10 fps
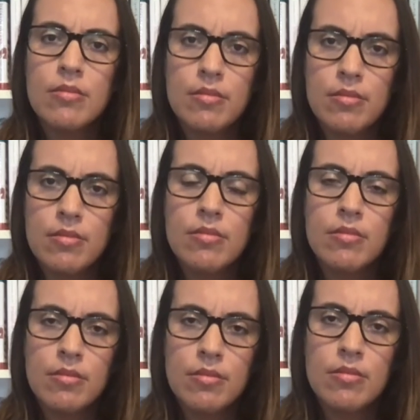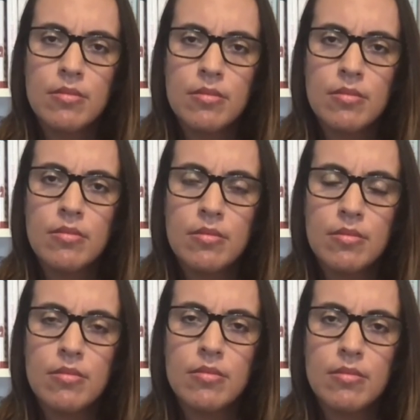
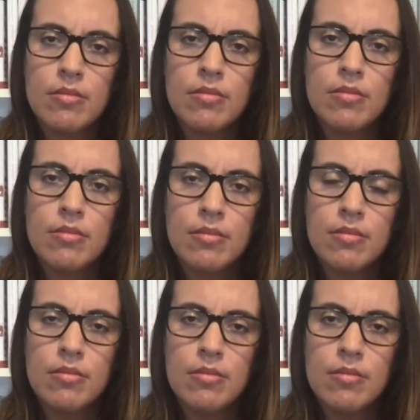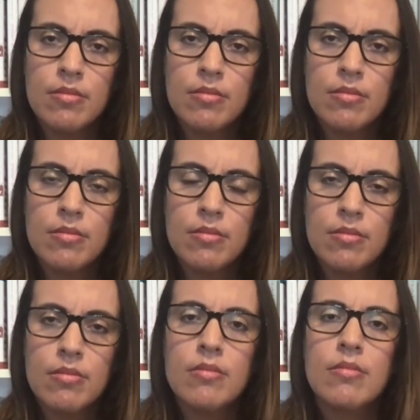
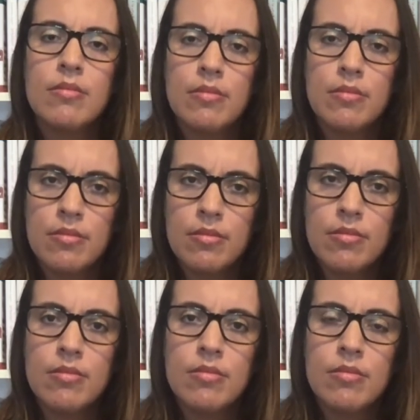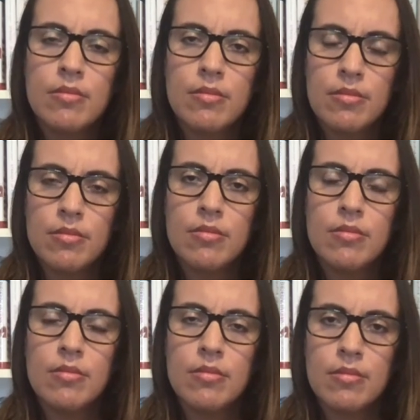
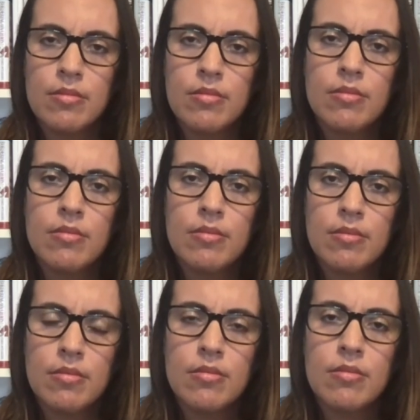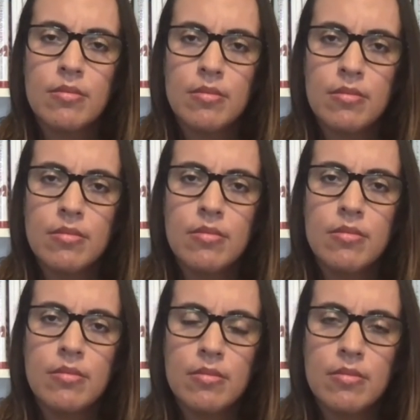
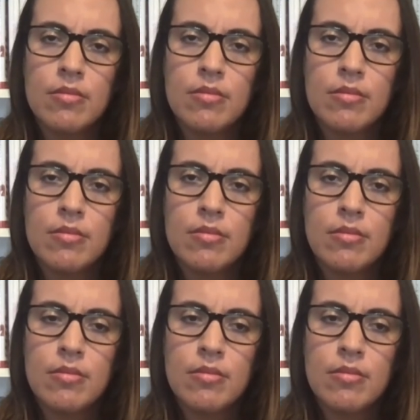The person shown says nothing.